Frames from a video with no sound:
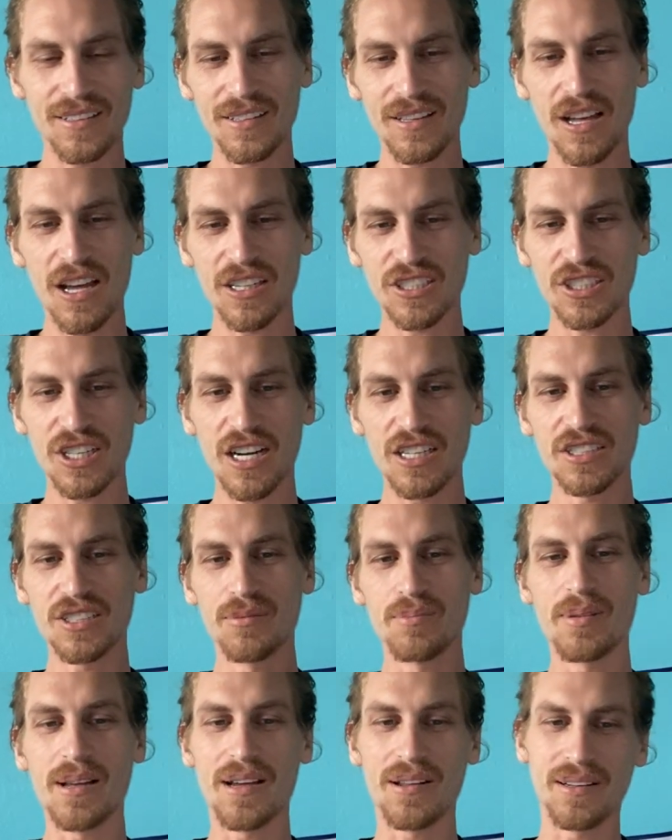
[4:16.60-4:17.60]
hush hush
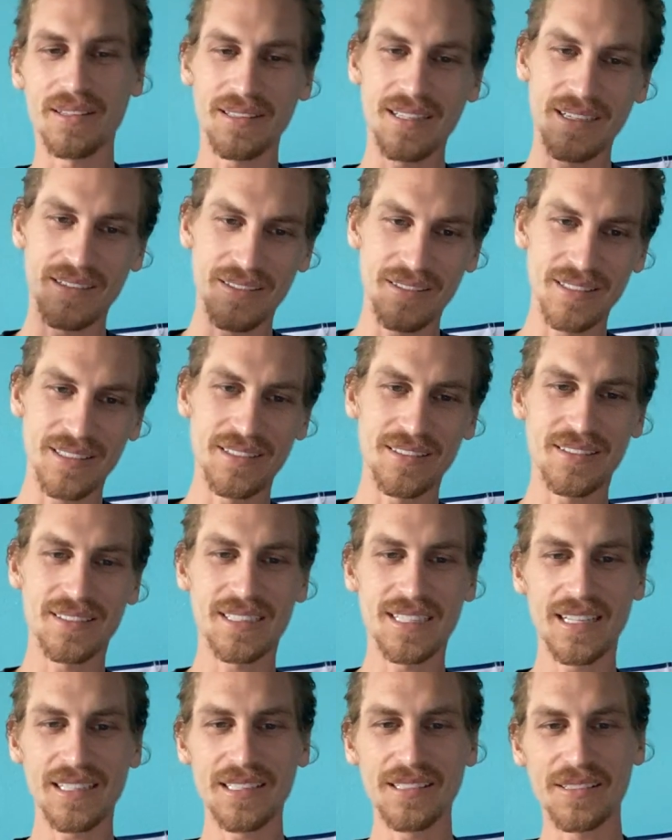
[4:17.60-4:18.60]
about it. They're
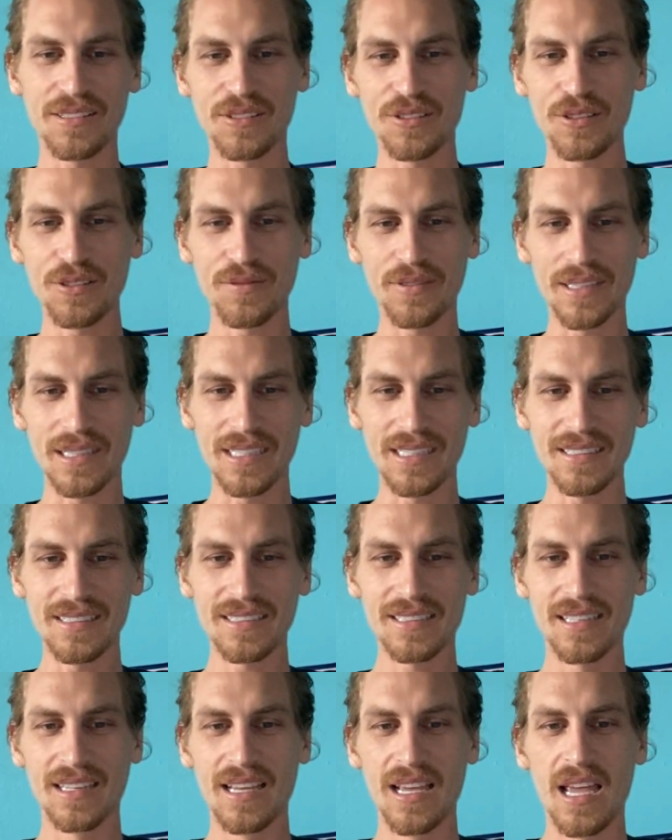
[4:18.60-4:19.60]
telling the truth at least.
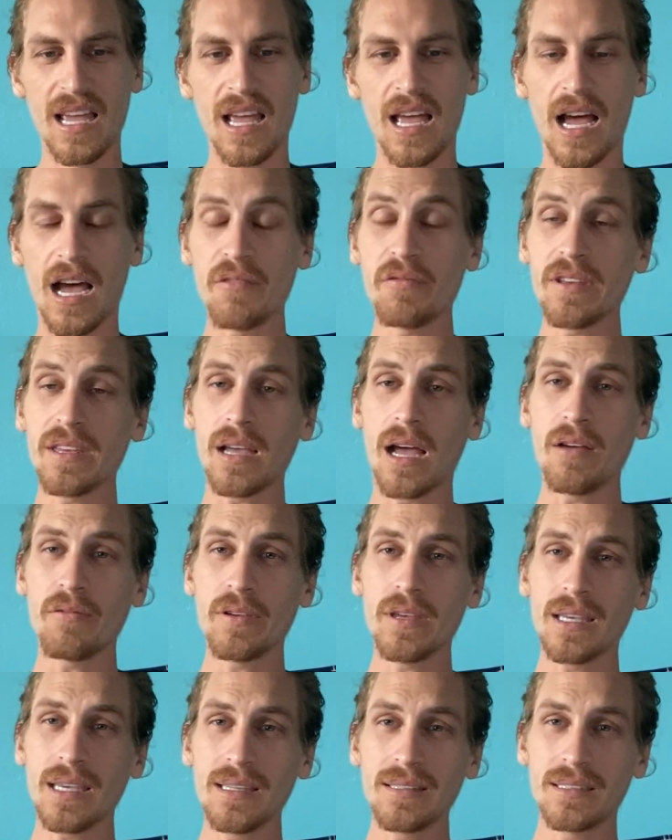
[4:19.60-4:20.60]
I think
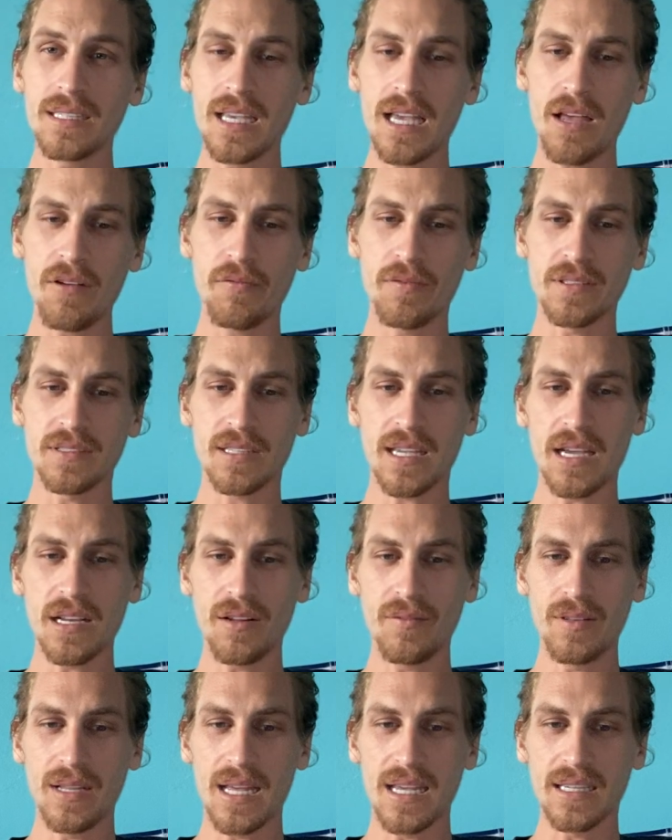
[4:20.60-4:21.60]
ETF is kind
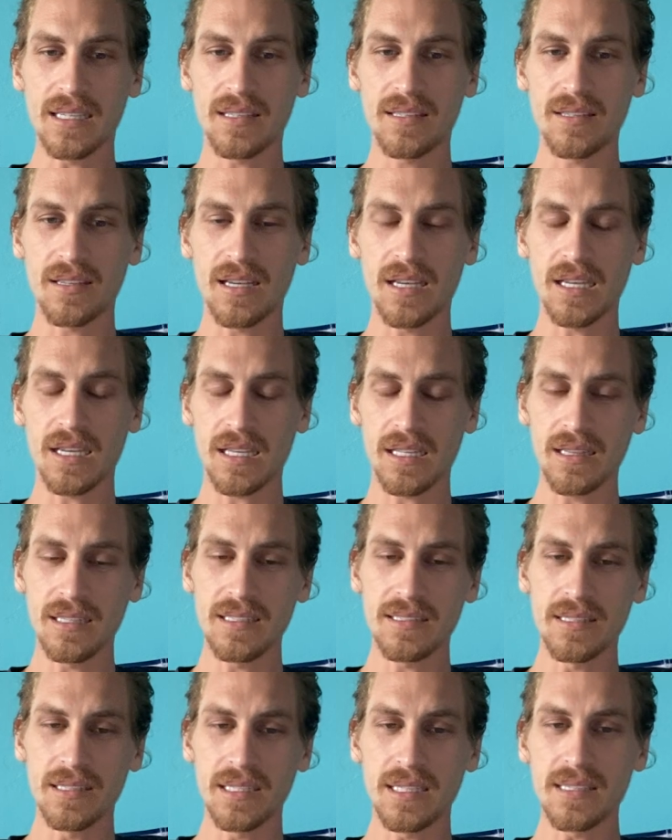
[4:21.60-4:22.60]
of like, at
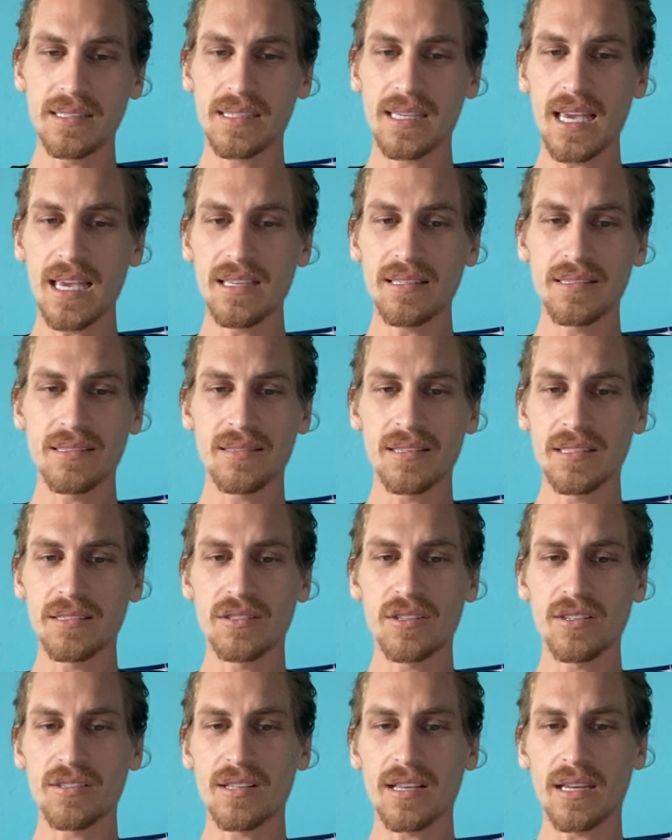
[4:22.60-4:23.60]
least in this case, it's
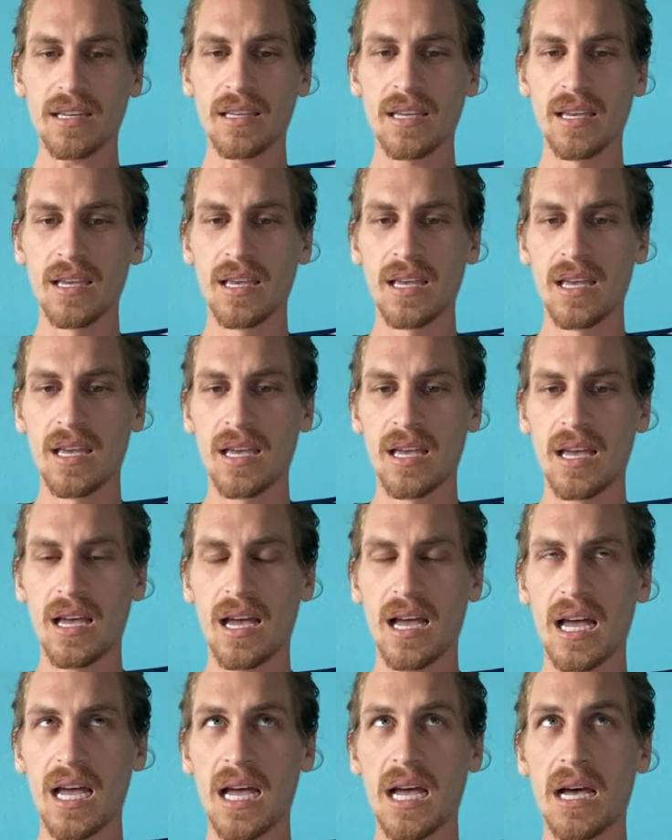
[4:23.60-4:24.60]
just like
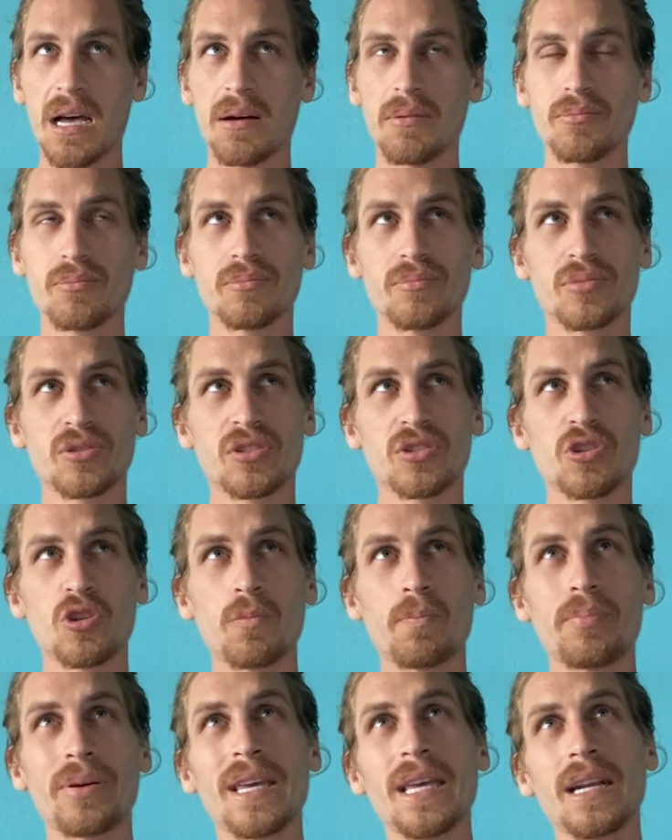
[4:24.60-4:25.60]

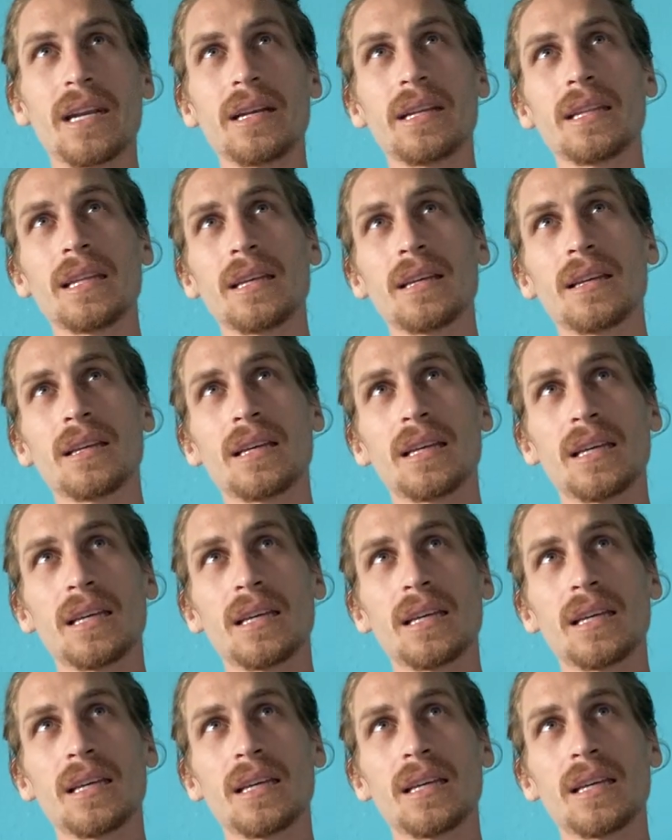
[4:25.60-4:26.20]
stupidity